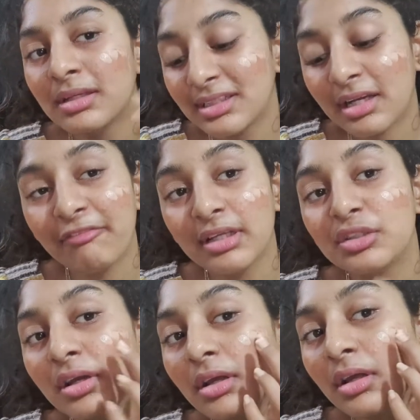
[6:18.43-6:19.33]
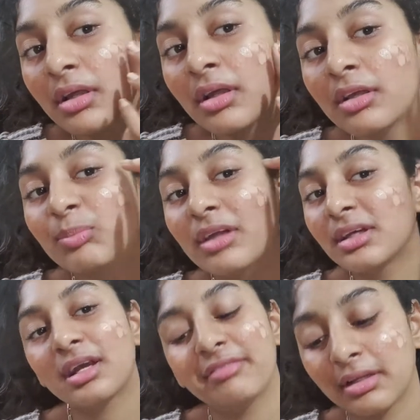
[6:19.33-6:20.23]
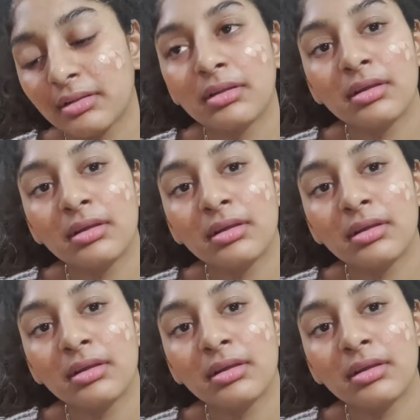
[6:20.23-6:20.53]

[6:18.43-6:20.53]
See the coverage. The spots are covering.